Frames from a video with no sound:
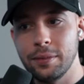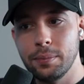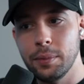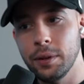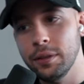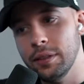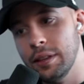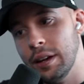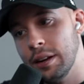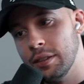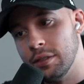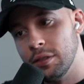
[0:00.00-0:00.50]

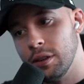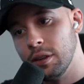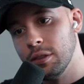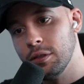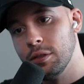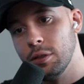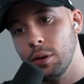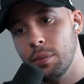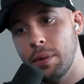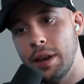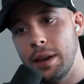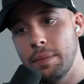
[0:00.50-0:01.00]
but there's not
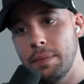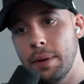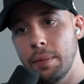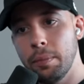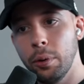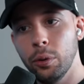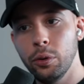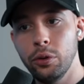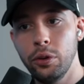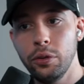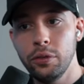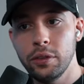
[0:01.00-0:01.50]
so many
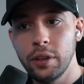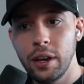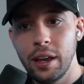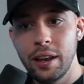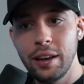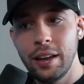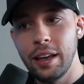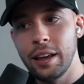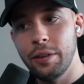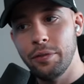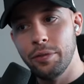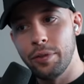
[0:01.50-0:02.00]
people using
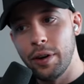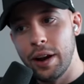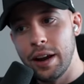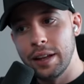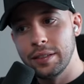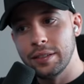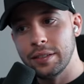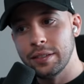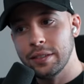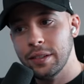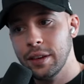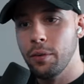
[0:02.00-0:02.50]
it in
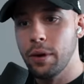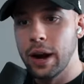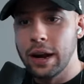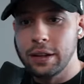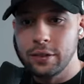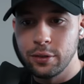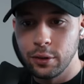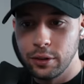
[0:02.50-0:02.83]
France, right?